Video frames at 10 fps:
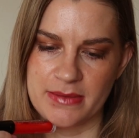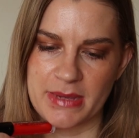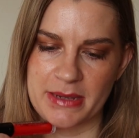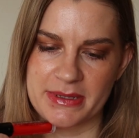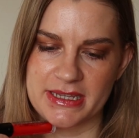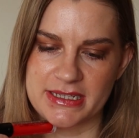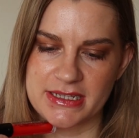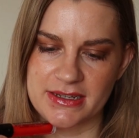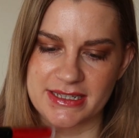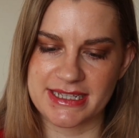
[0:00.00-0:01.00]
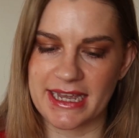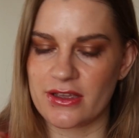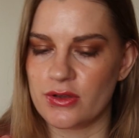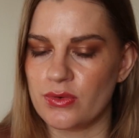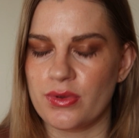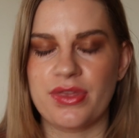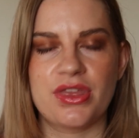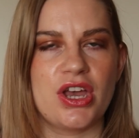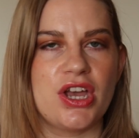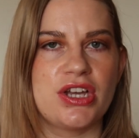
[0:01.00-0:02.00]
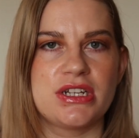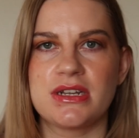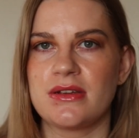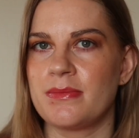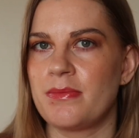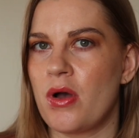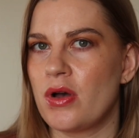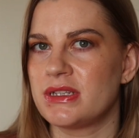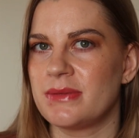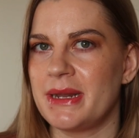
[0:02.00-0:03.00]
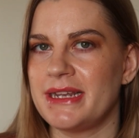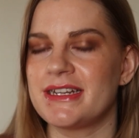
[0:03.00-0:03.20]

Maybe this is like second or third, possibly.